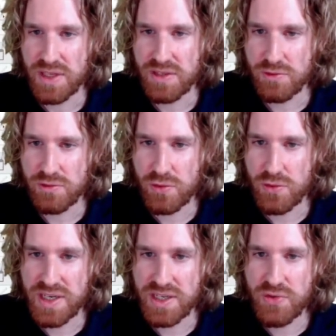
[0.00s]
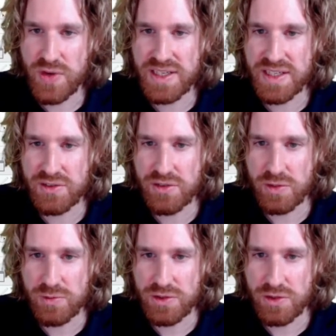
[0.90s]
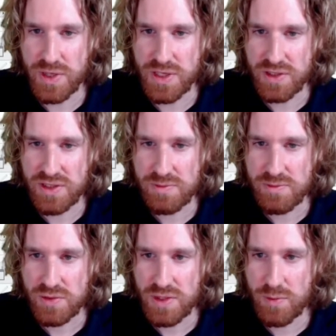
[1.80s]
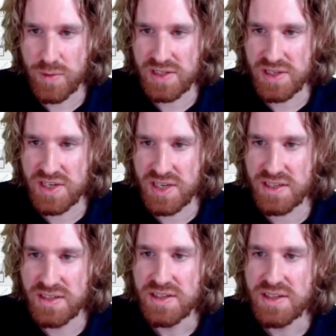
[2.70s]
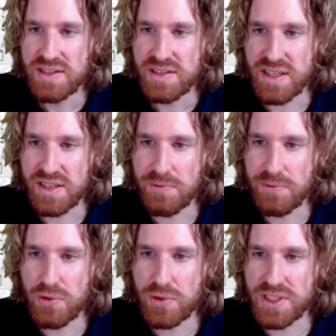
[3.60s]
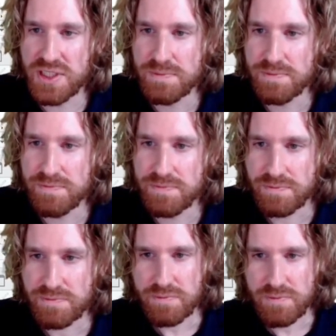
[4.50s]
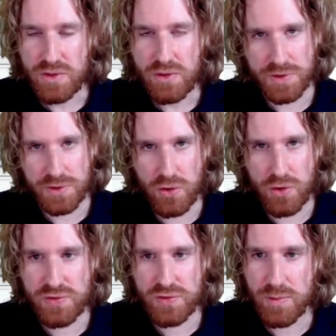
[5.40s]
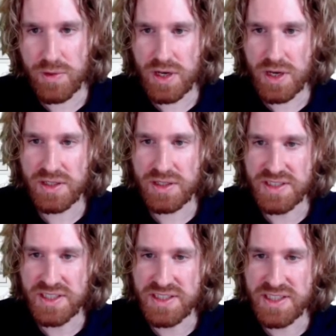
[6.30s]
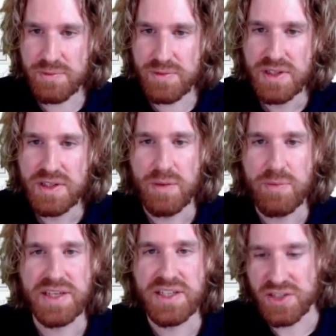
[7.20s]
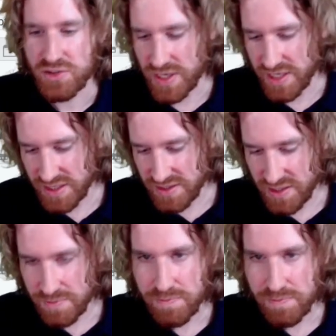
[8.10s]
to create a training document term matrix. So here we basically say, take 40 of the rows from our DTM and make this a training DTM.